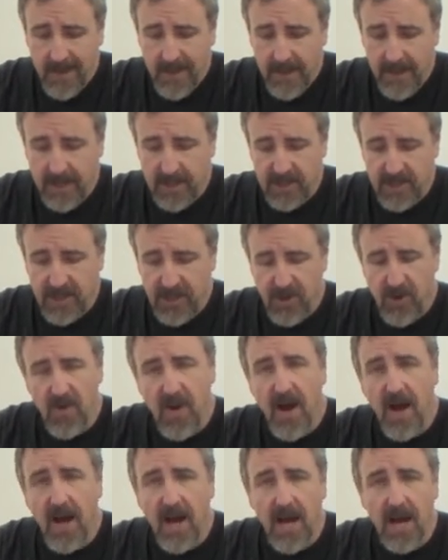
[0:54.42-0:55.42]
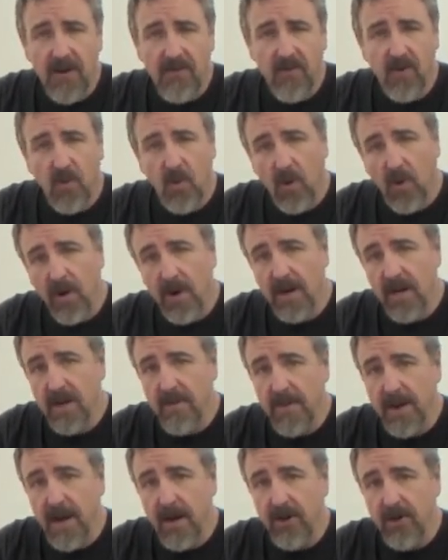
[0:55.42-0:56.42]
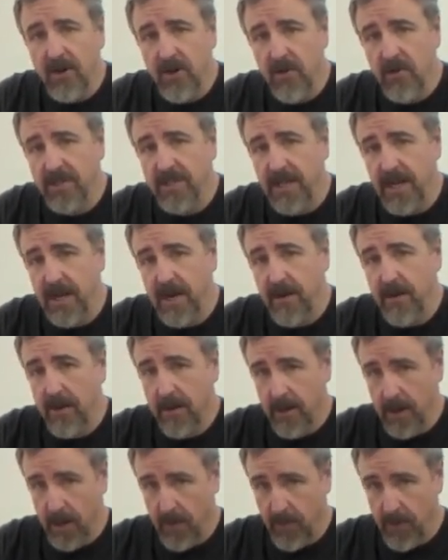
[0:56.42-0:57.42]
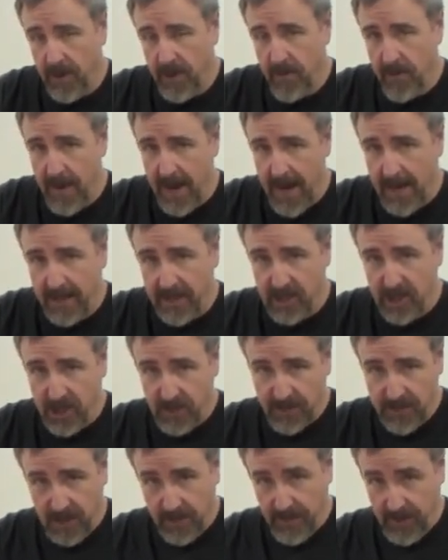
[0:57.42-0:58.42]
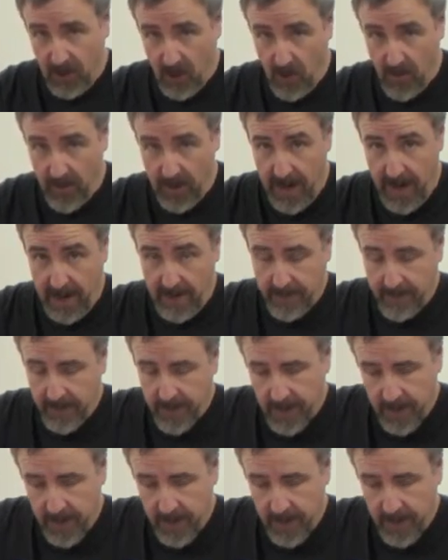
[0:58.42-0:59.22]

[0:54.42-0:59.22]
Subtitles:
is too high for worrying about using a breather bag to ship something overnight.